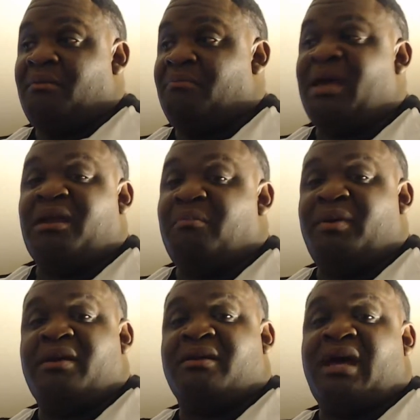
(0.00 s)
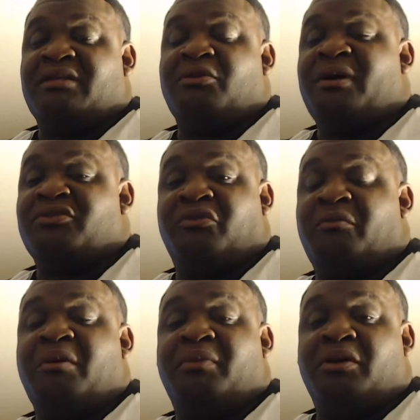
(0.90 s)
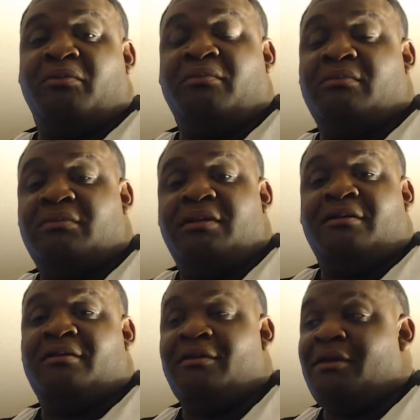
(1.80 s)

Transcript: Making $1 billion, nobody's going to remember you.